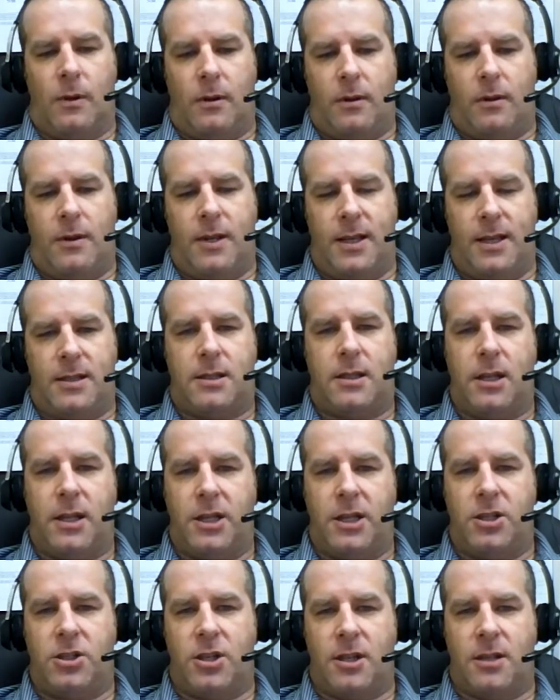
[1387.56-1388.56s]
These
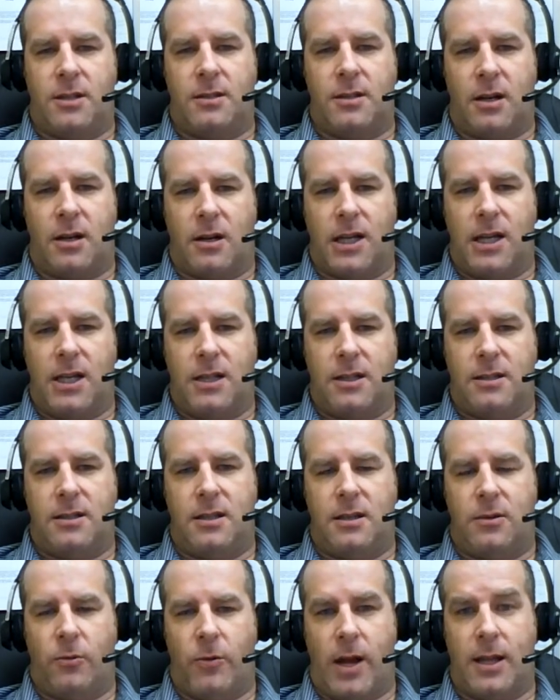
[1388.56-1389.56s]
lesions are
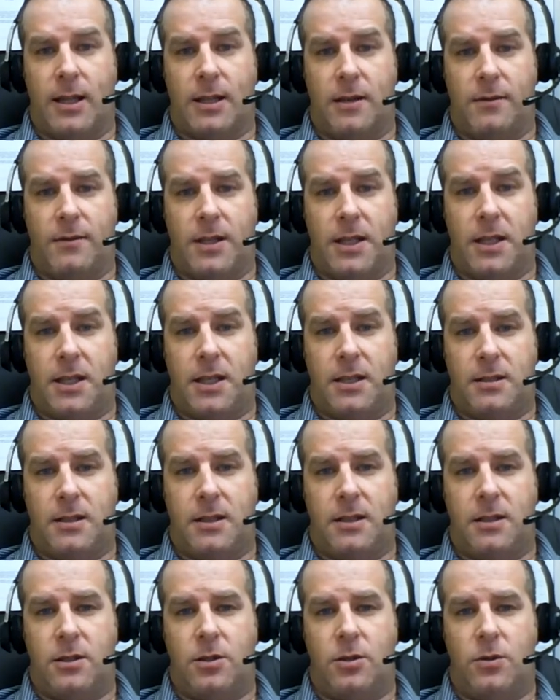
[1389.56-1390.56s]
relatively
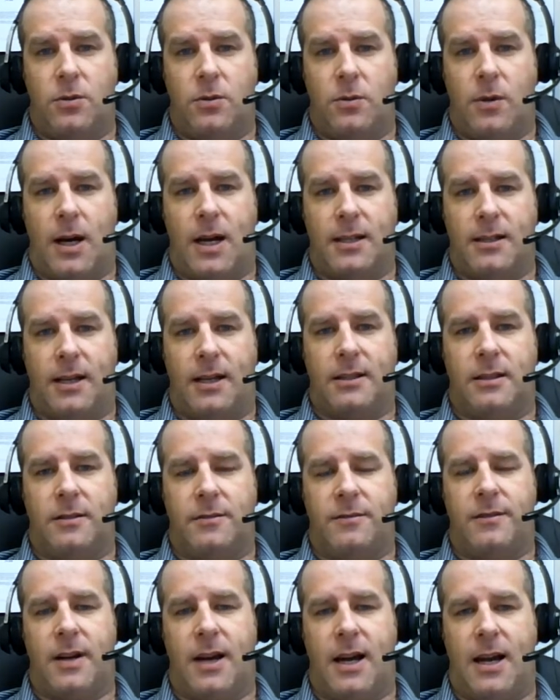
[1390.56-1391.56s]
easy to
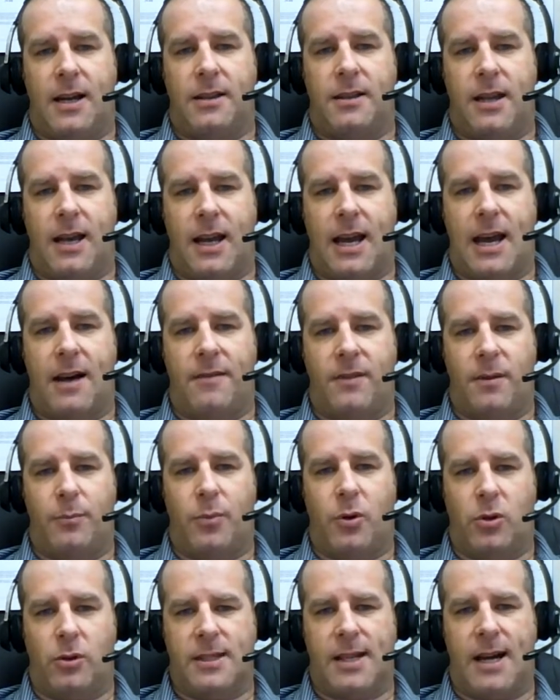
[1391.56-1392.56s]
identify. They have a
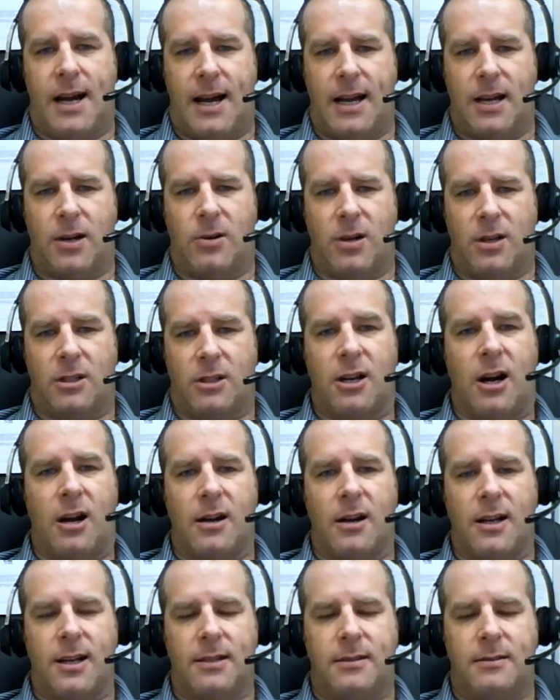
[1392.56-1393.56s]
bullseye or a
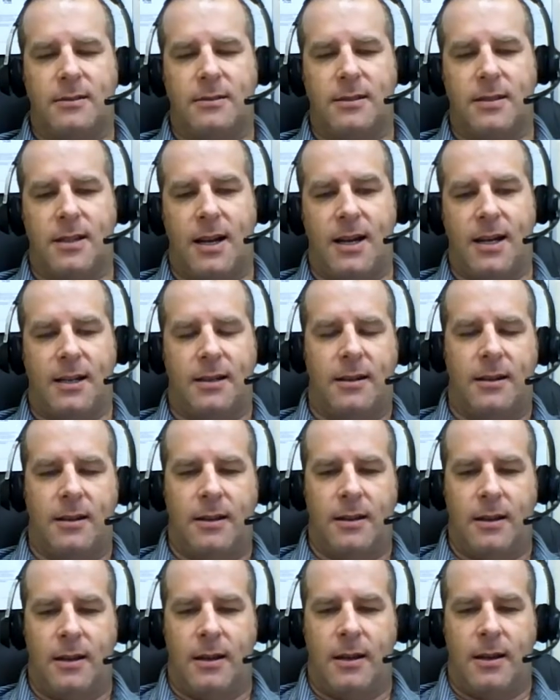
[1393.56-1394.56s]
target sign
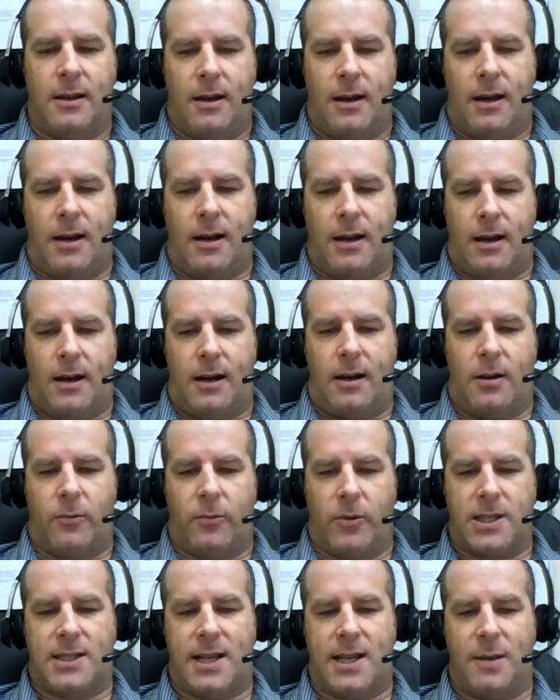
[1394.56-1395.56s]

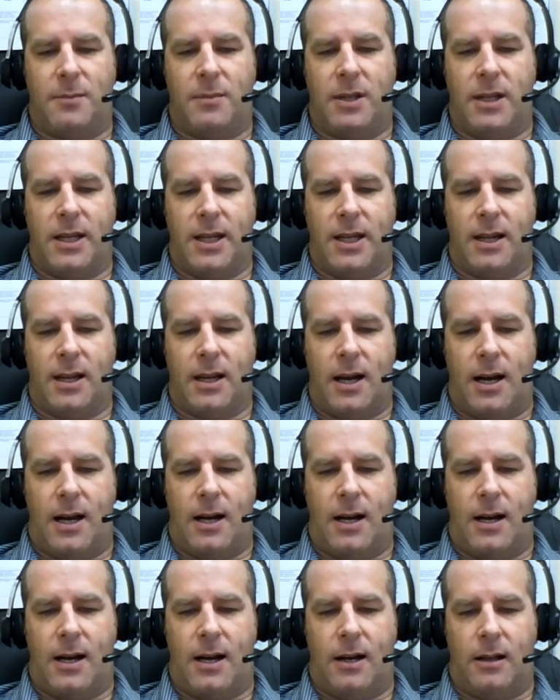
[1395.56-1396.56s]
resembling
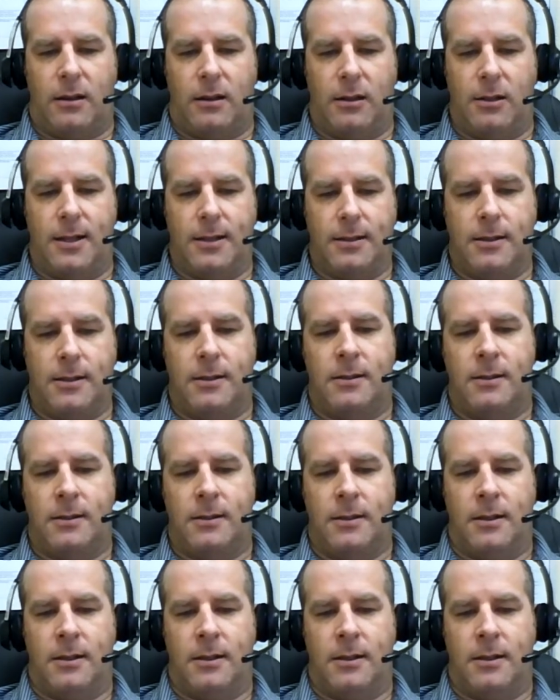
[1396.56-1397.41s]
look.